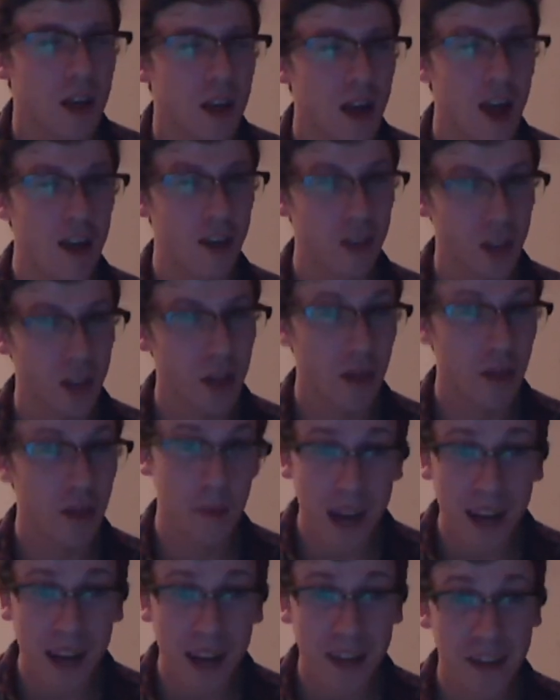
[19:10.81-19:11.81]
and a lot of them
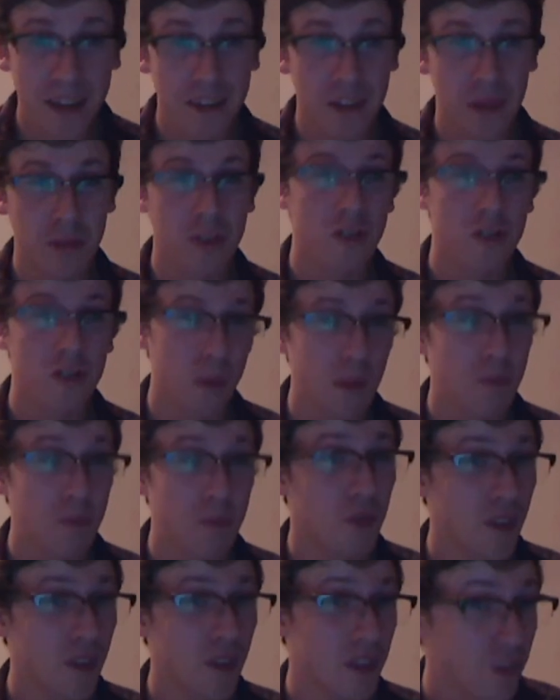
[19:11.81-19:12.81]
are hidden because people
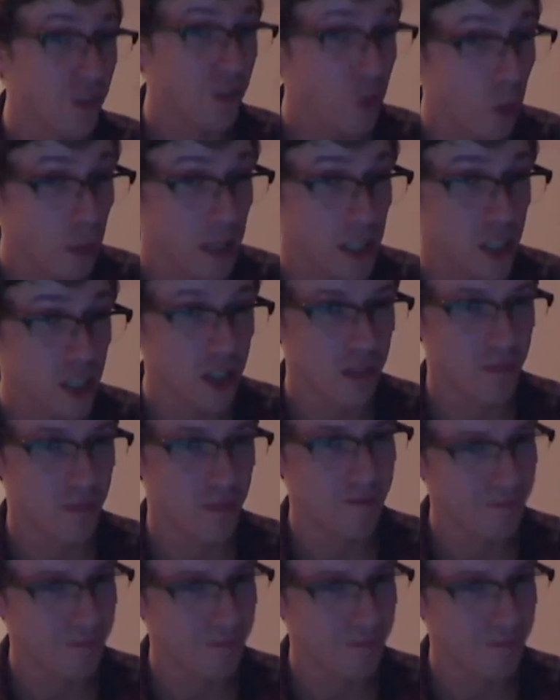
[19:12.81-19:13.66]
think they're rubbish.